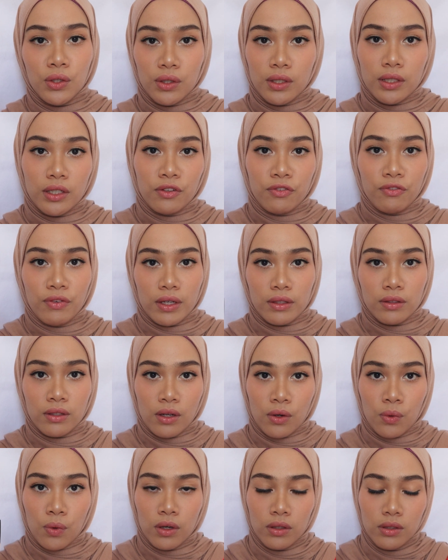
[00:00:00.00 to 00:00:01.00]
curling effect
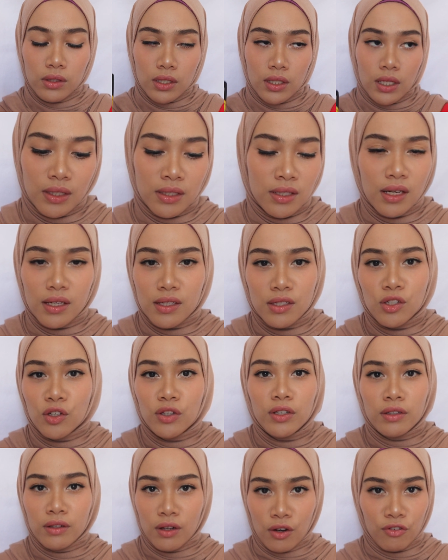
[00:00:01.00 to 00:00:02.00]
that I want. It's like it's
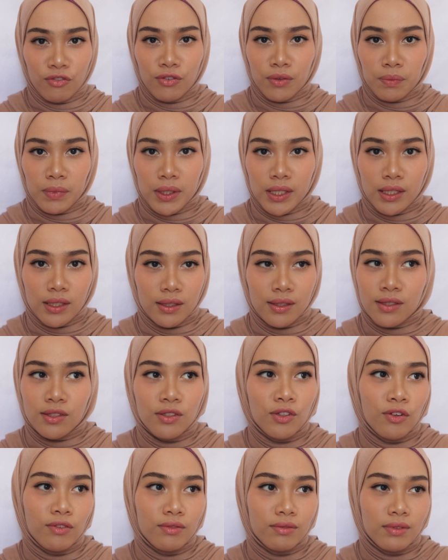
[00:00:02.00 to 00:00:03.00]
not enough for me, it's
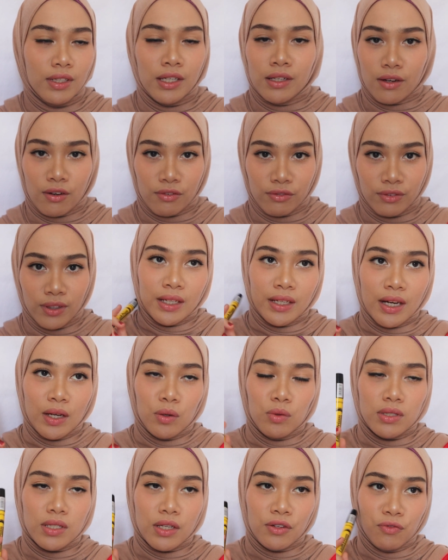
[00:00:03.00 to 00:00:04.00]
not enough. And
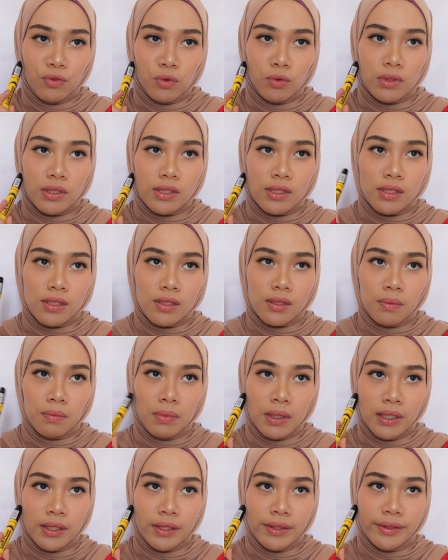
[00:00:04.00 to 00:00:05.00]
I was influenced
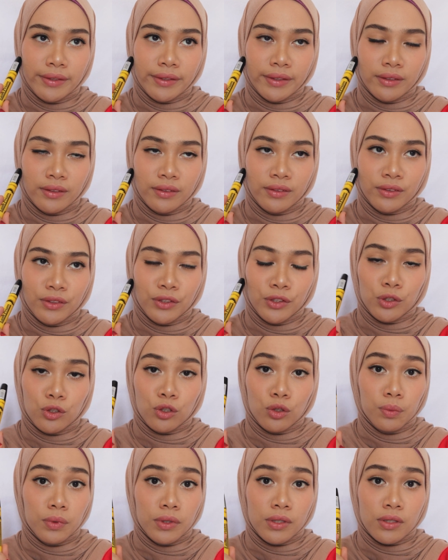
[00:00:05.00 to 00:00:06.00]
by other
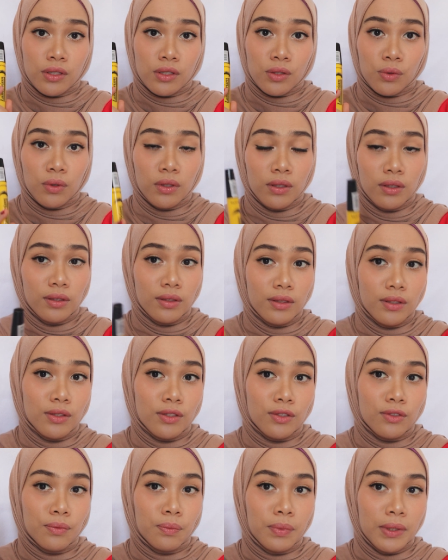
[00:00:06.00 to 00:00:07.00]
YouTubers as well
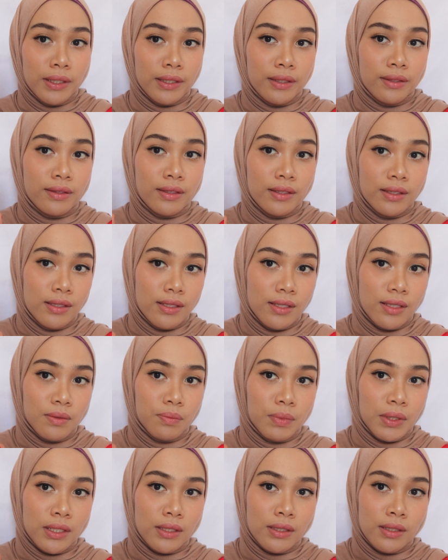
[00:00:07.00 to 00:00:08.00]
to buy
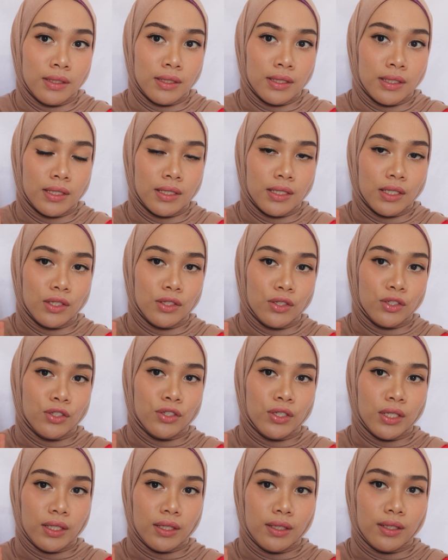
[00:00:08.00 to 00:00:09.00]
this because
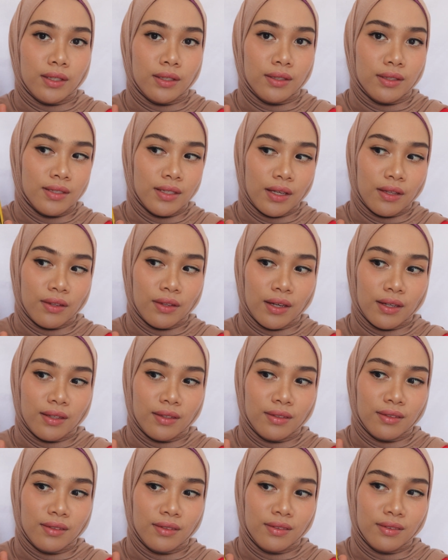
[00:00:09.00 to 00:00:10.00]
she said that
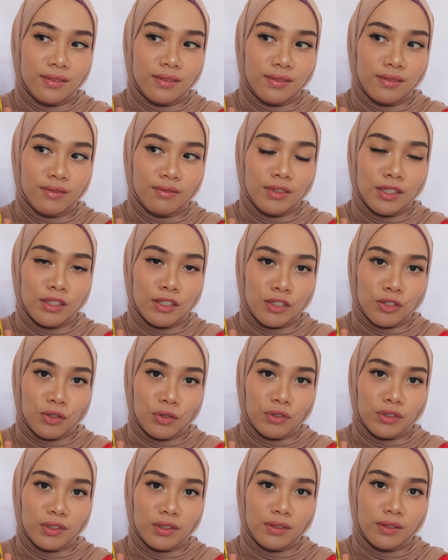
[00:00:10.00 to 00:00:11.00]
this is
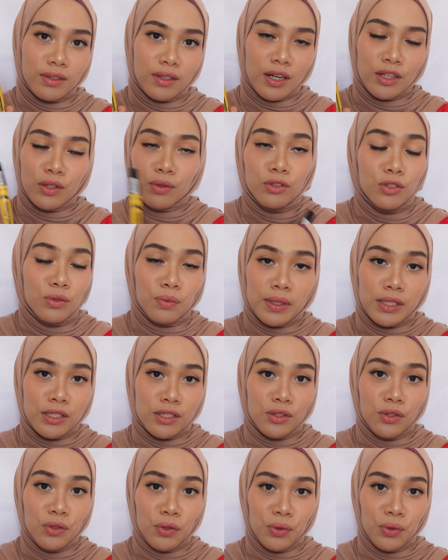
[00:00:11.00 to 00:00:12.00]
good. I don't want to mention